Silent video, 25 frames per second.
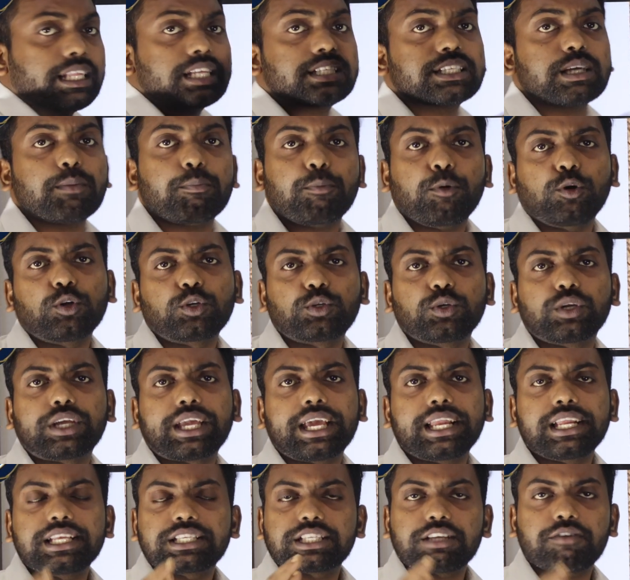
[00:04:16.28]
the support to
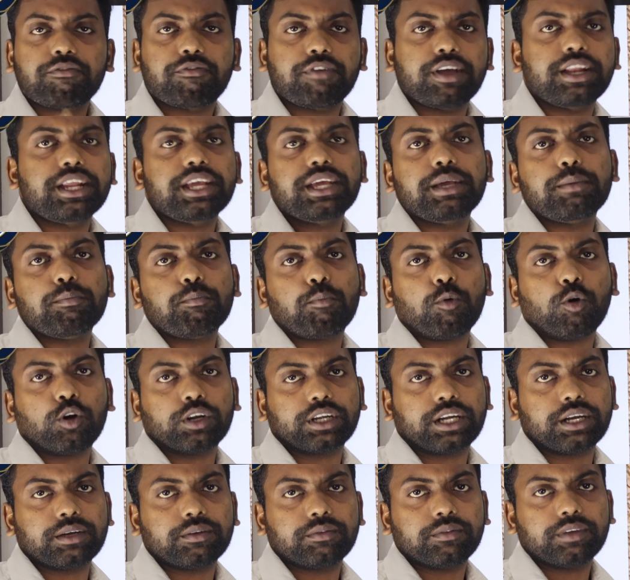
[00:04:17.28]
care is a very
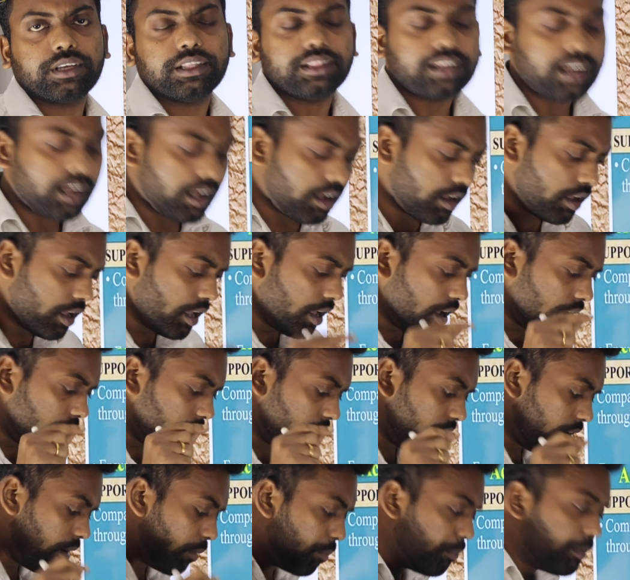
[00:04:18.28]
important in the
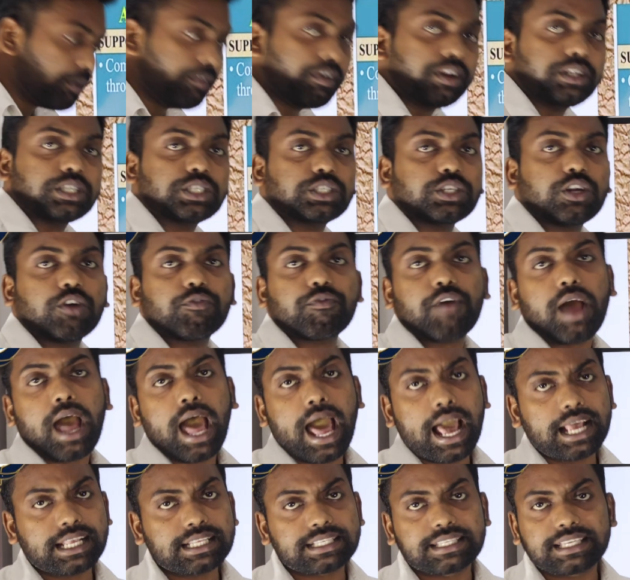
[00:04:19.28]
prevention of
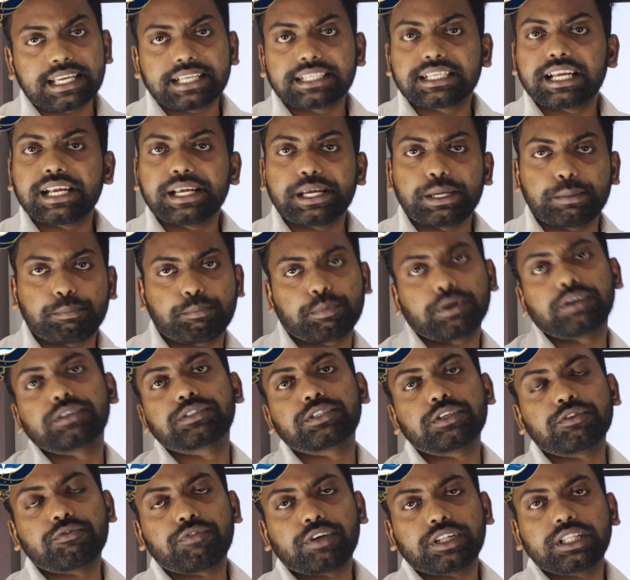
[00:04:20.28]
anxiety and
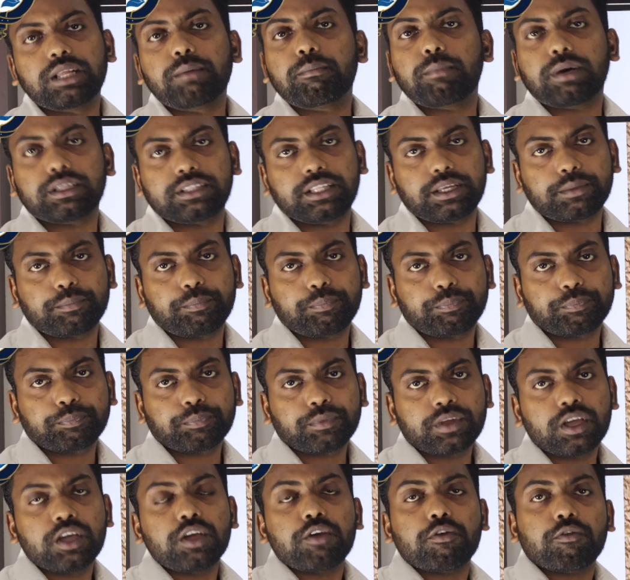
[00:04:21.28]
depression for the mother.
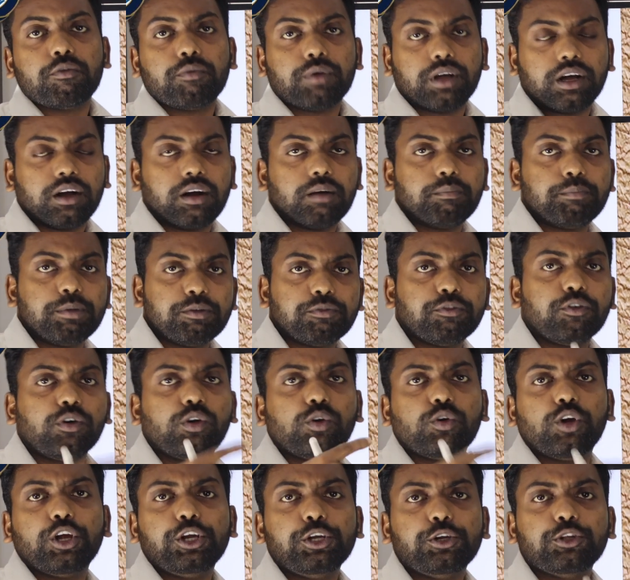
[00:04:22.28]

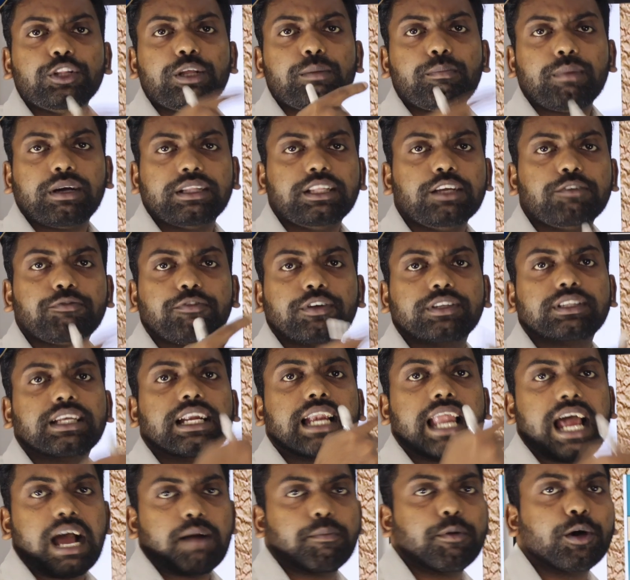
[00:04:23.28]
Before going to the mother for the
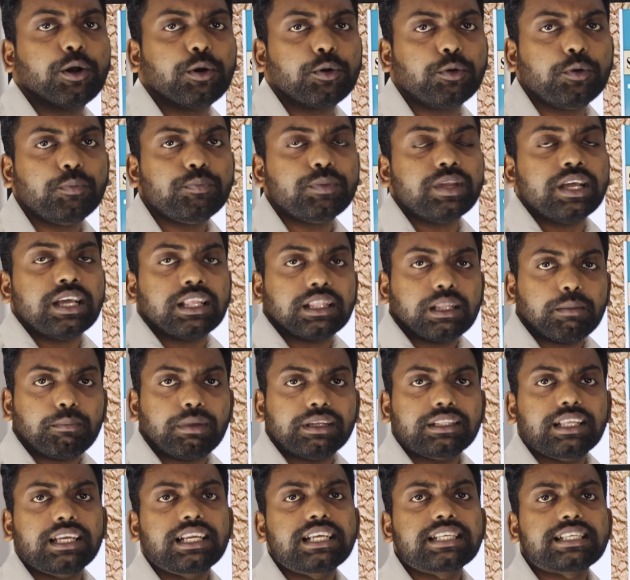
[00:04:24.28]
labor room, the
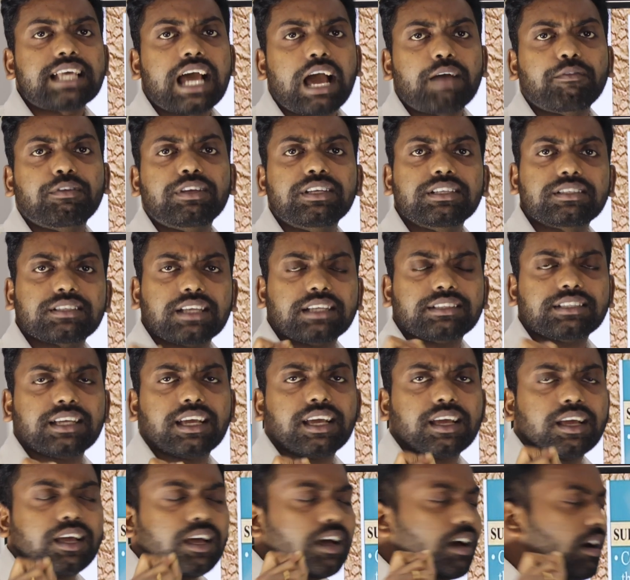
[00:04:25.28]
mother is having such
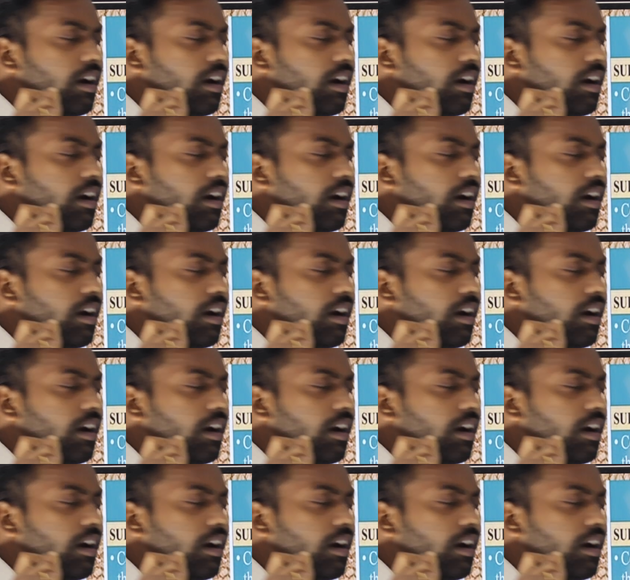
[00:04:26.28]
a